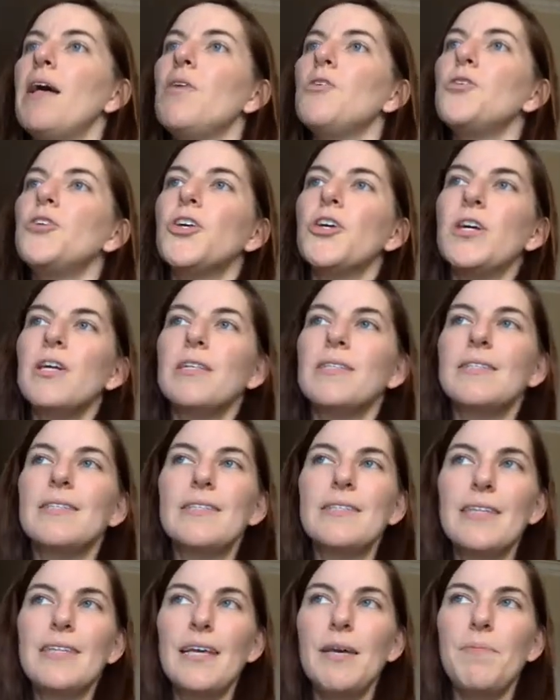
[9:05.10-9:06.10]
You're going to
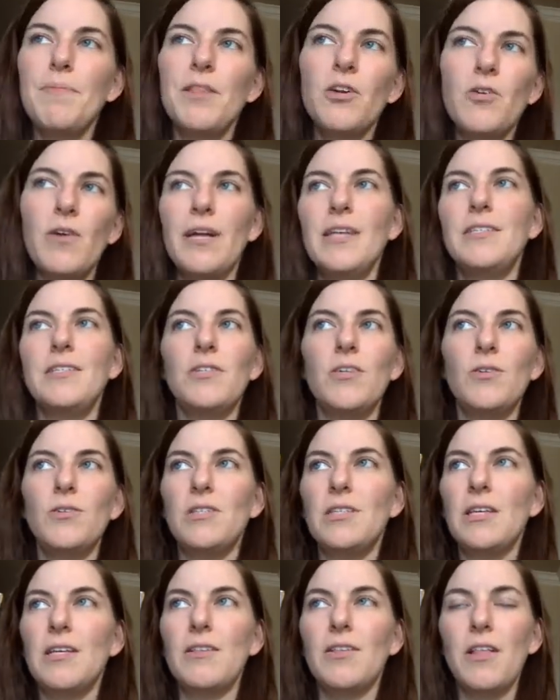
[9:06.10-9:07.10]
skip the grace
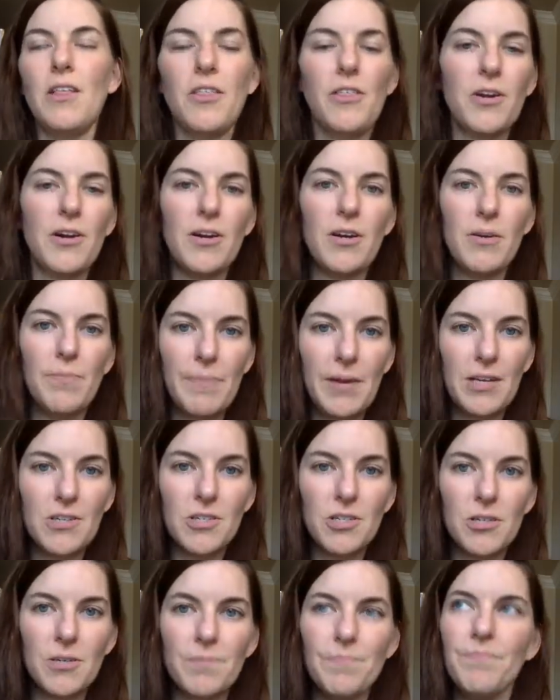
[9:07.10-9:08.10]
notes in the third
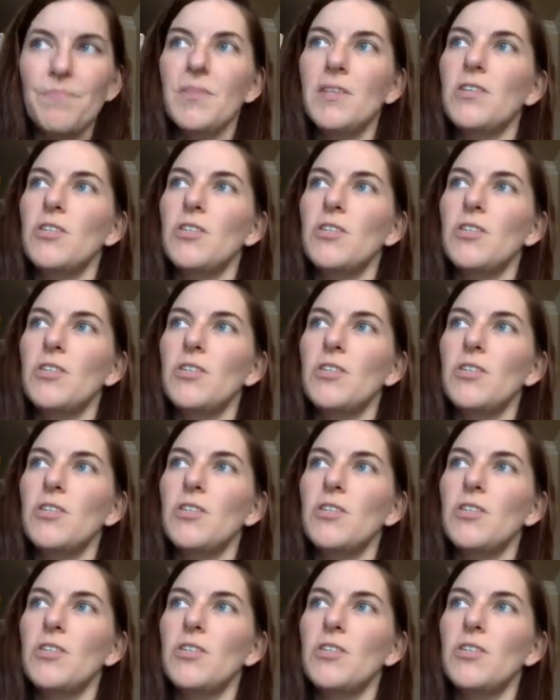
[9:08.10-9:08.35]
measure.